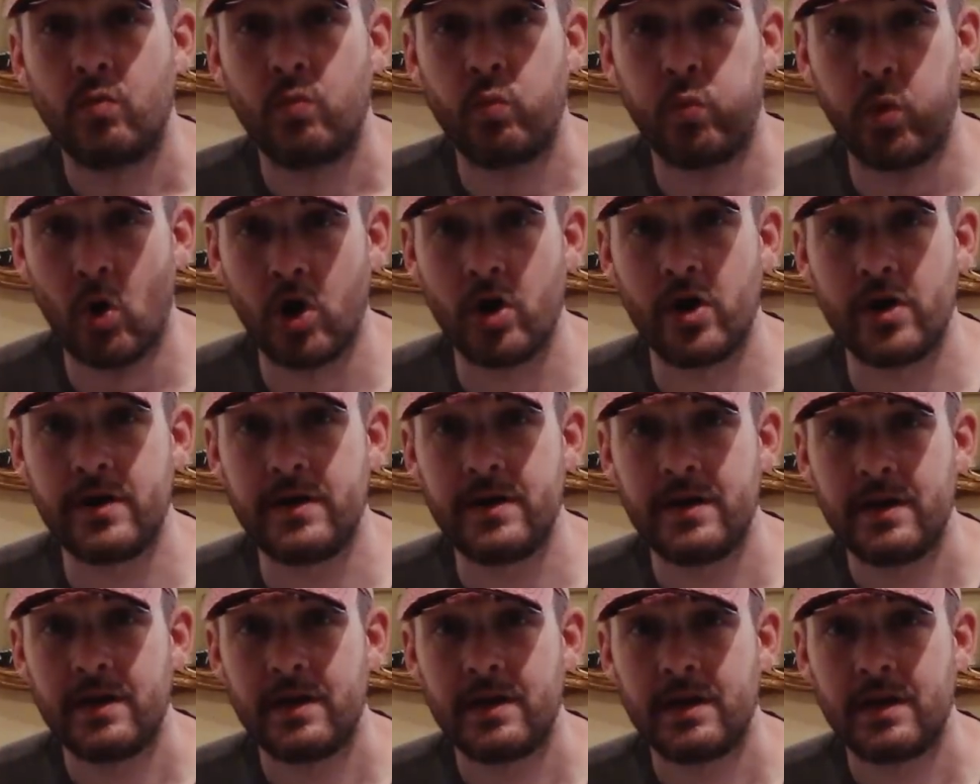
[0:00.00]
wood
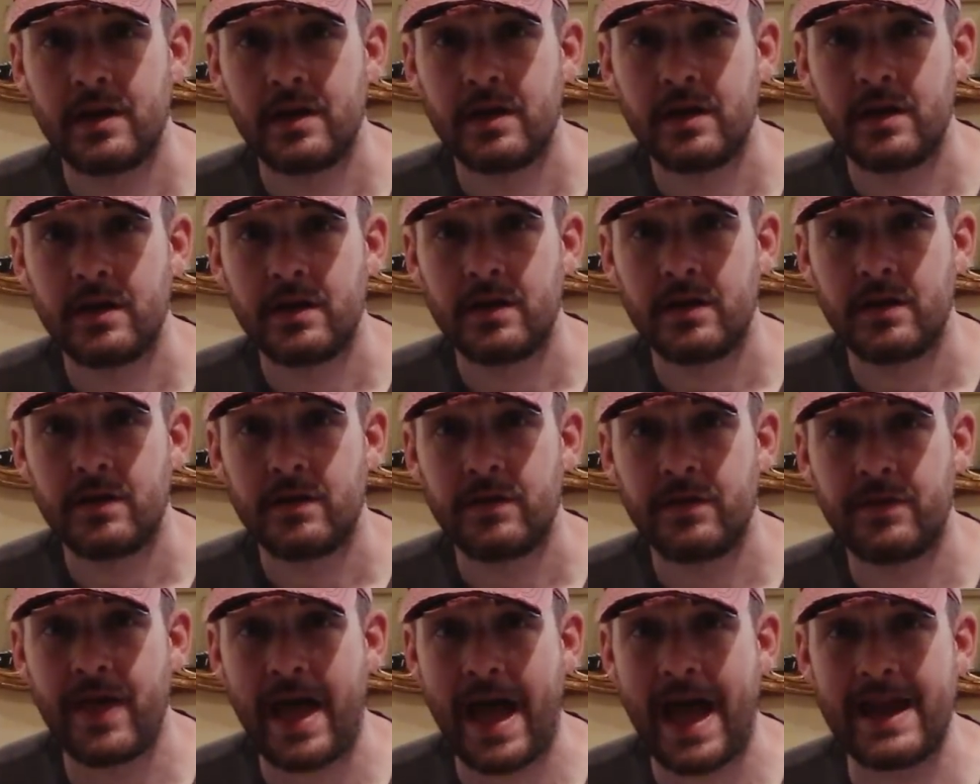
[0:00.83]

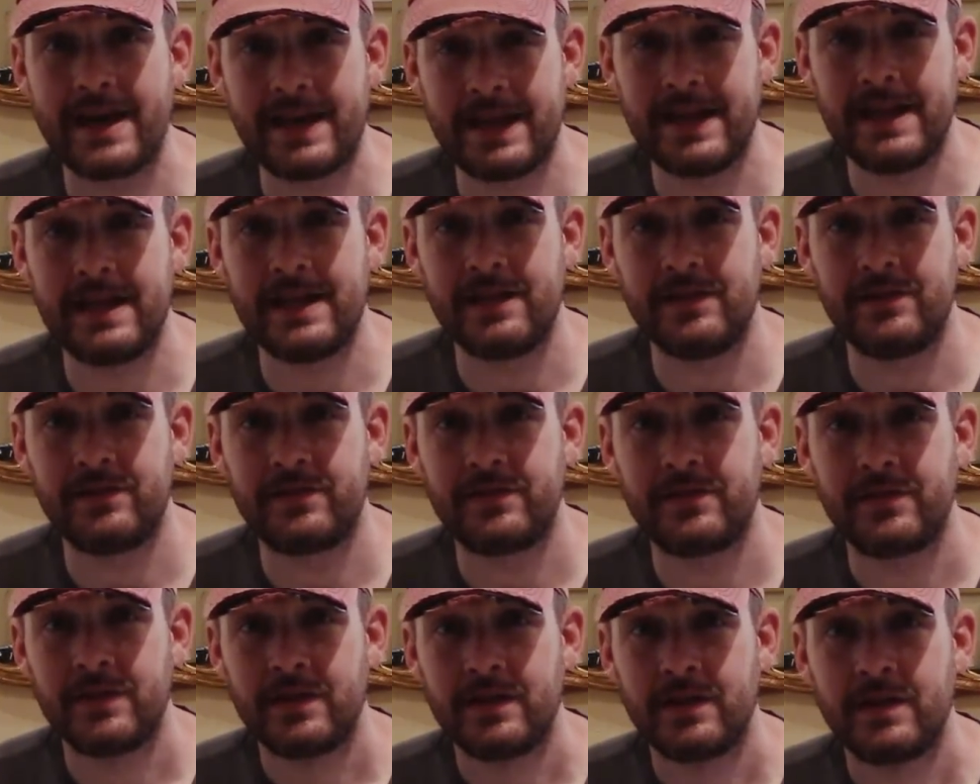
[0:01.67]
that
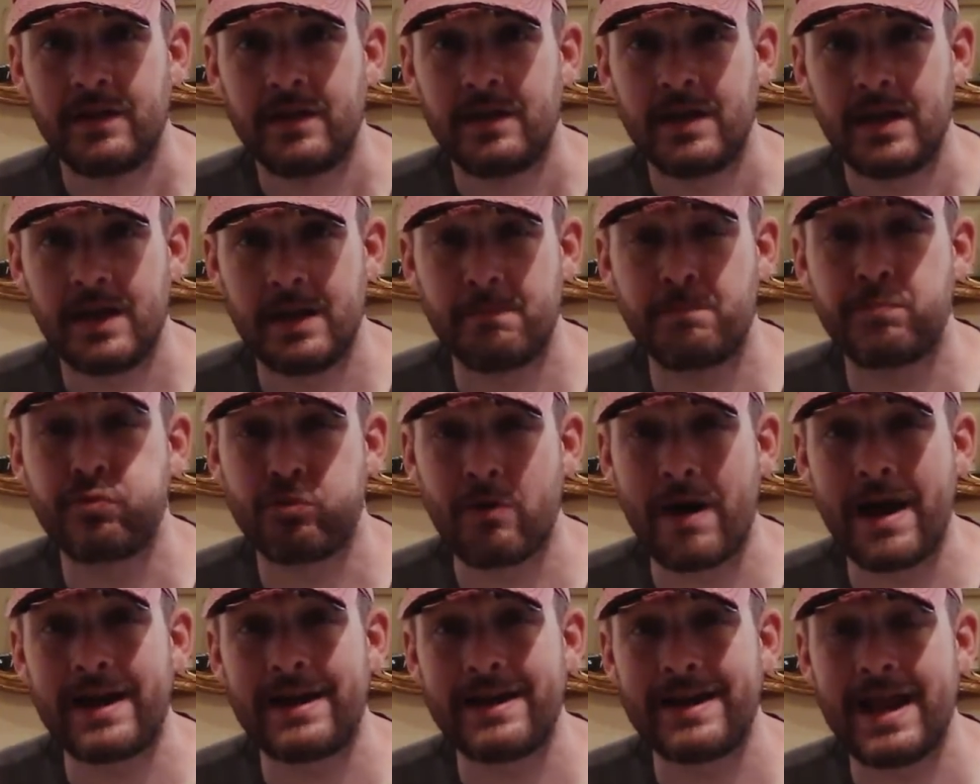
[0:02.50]
is
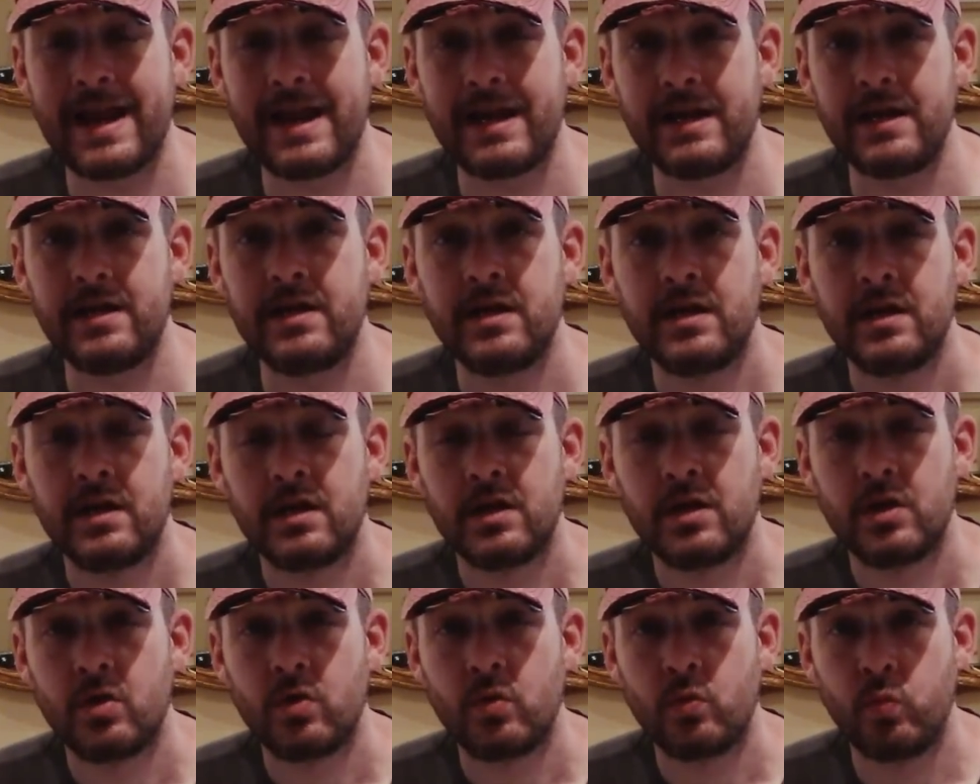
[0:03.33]
impregnated
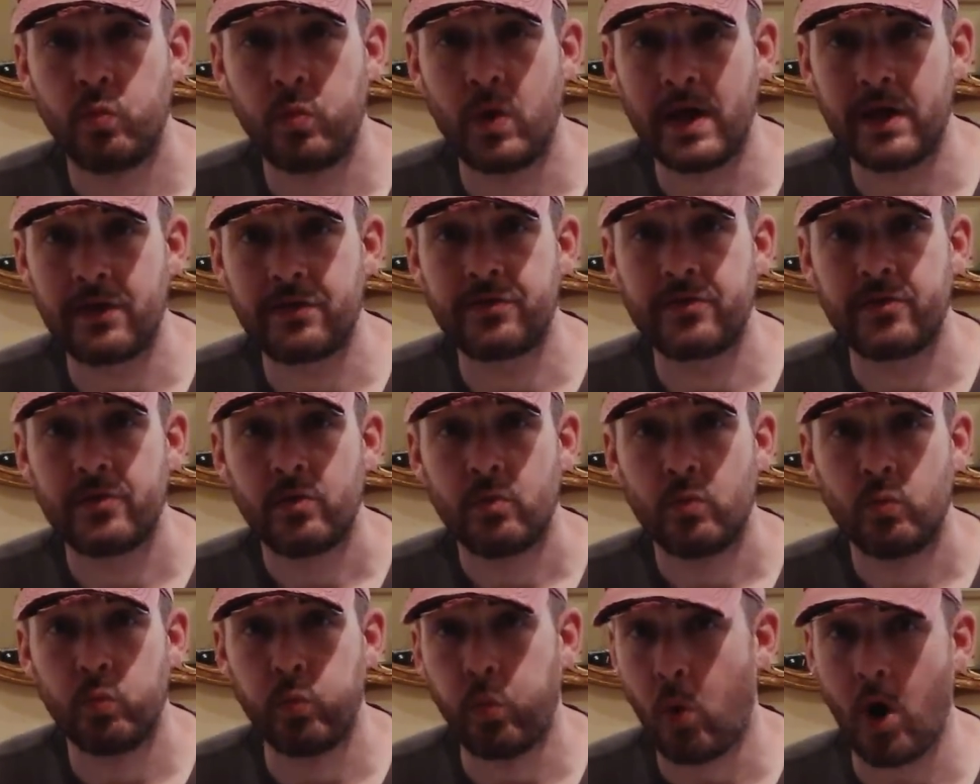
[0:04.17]
with
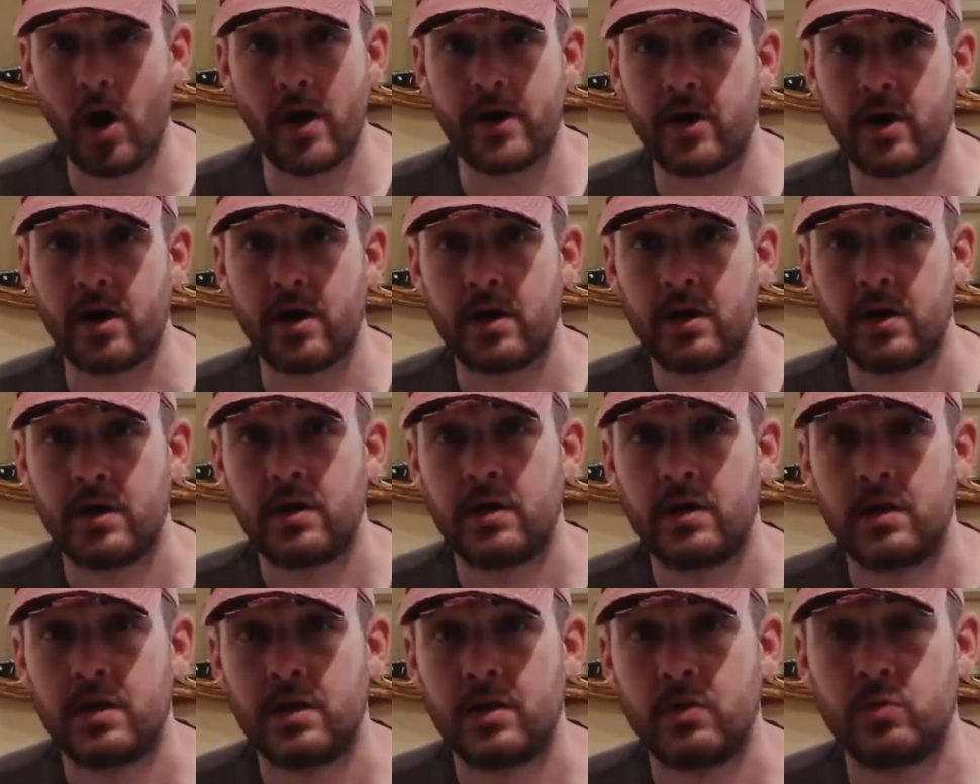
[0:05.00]
water,
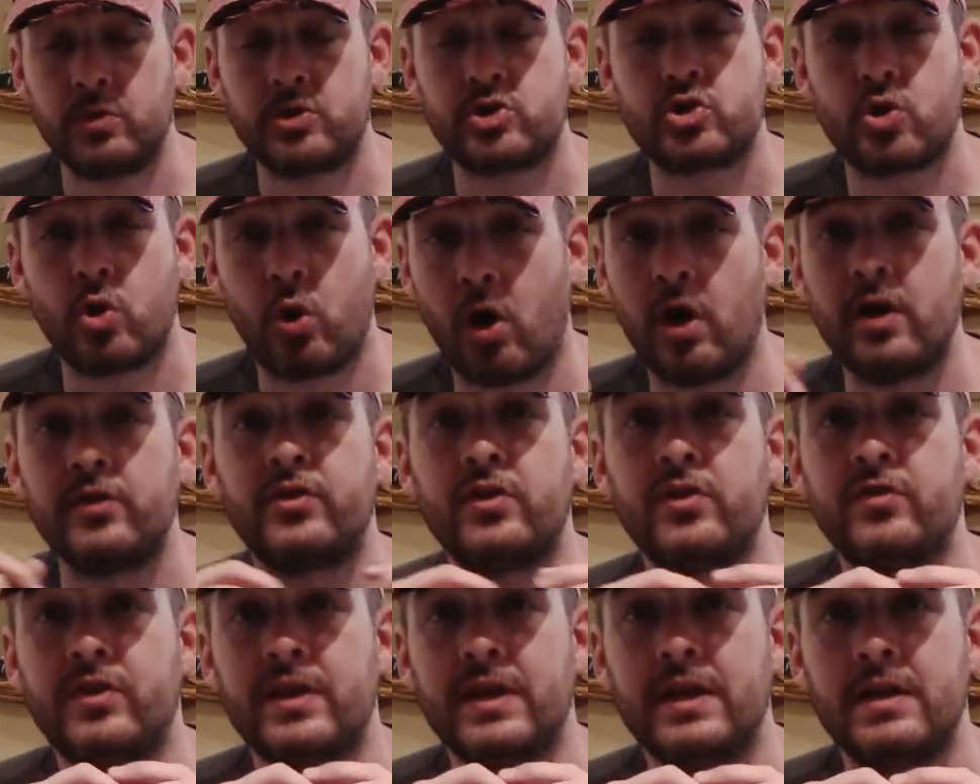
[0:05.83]
which
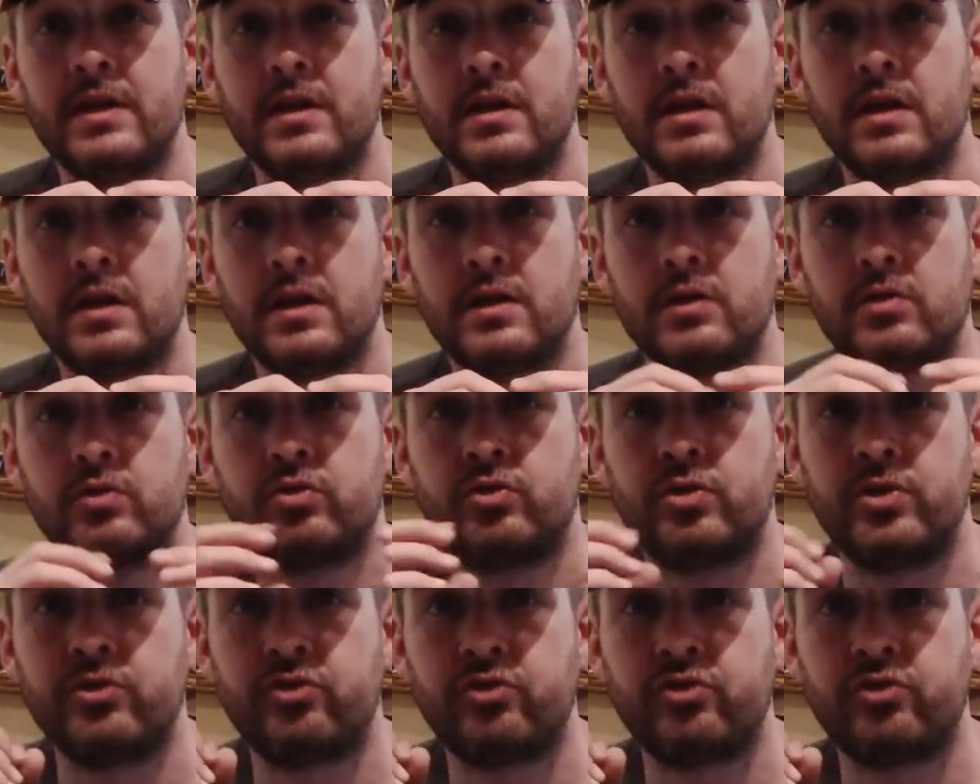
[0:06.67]
causes it to